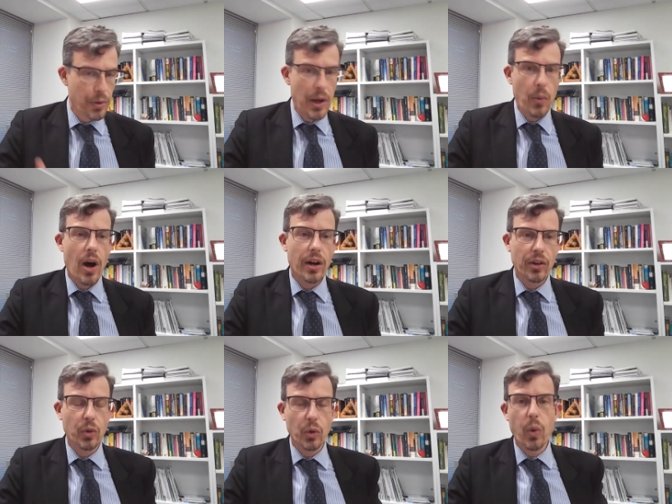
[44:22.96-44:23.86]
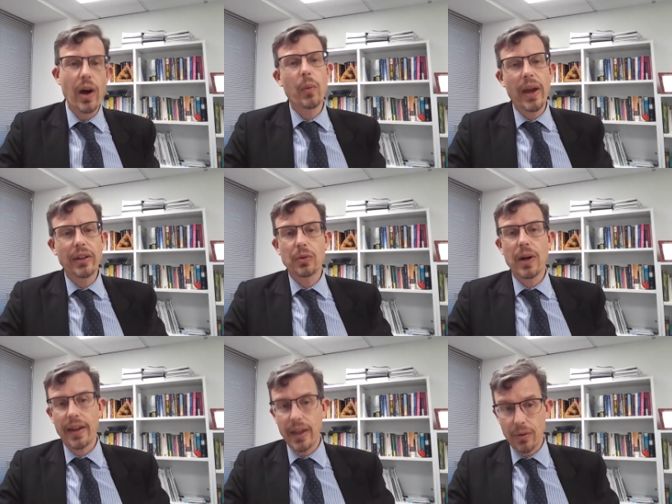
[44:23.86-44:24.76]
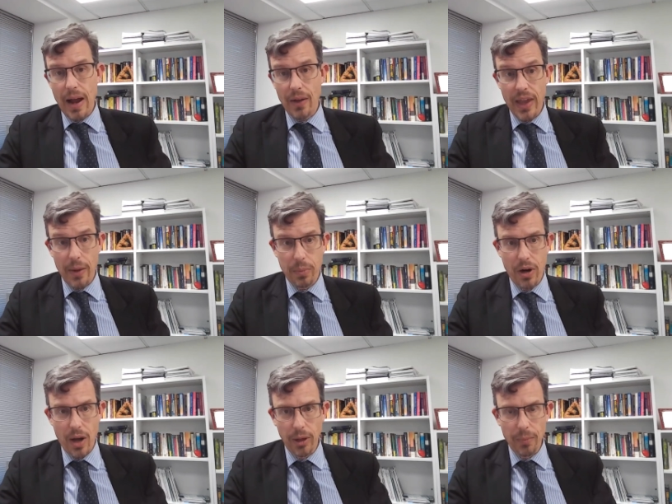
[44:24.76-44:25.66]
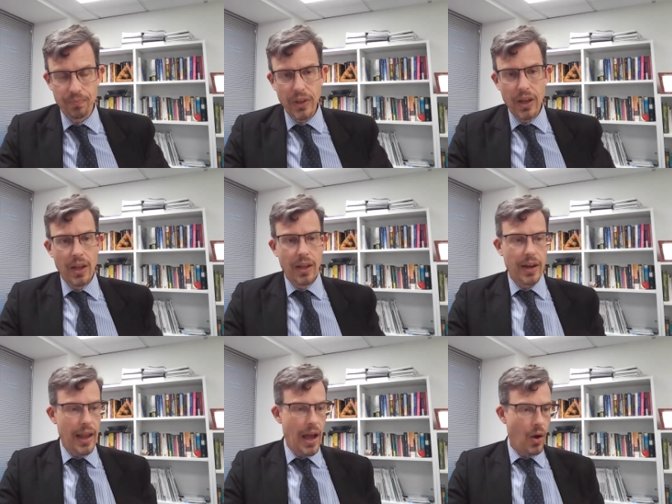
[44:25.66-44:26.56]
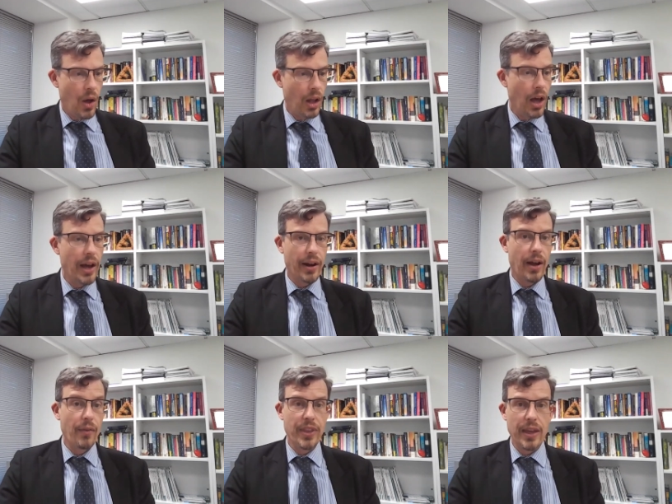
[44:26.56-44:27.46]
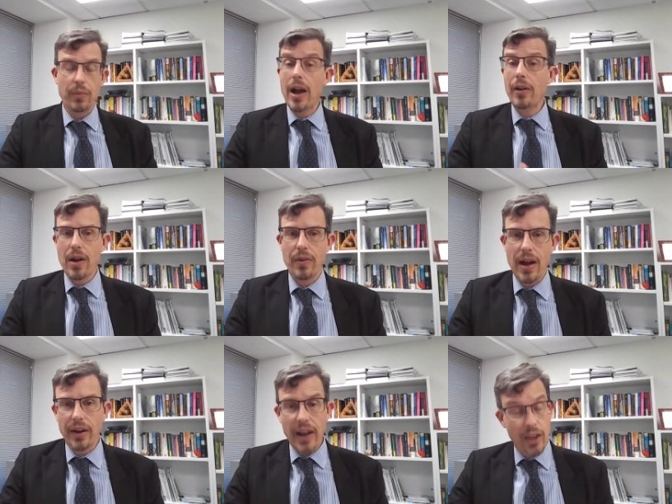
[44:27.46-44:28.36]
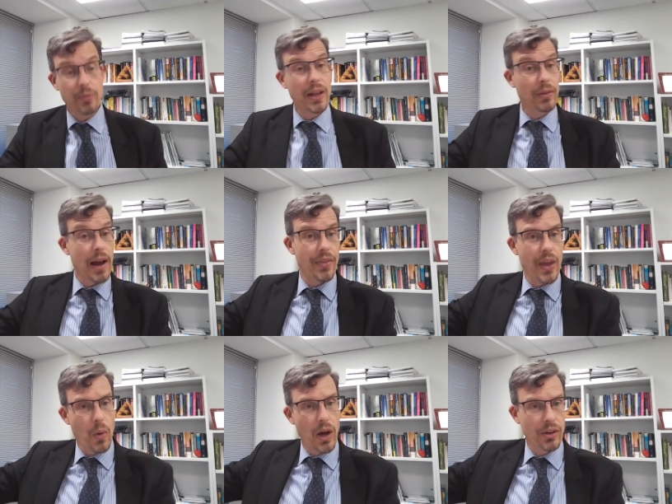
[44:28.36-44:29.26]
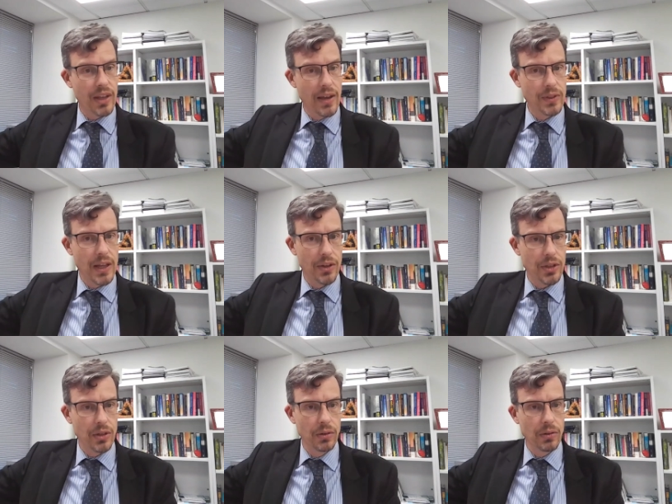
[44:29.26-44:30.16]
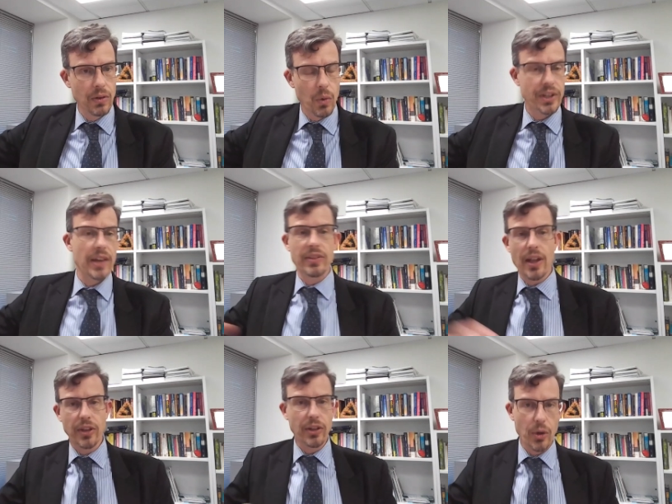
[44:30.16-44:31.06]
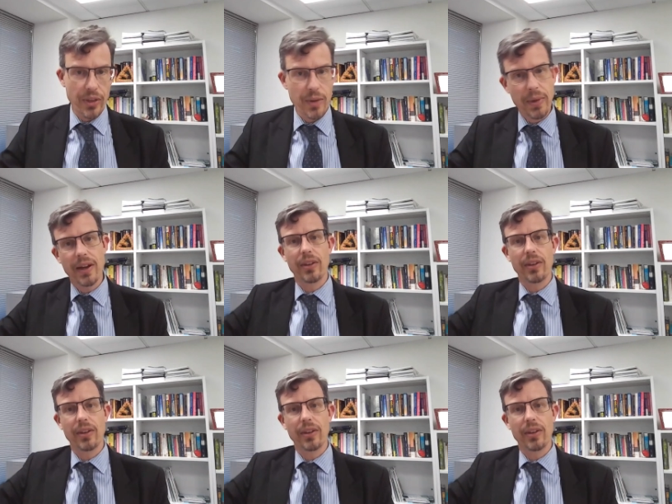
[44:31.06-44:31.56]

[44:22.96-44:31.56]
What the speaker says: Three Waters was one way to try and get around that problem. Now, a lot of the rhetoric around it has been around that water safety issue, which has nothing to do with it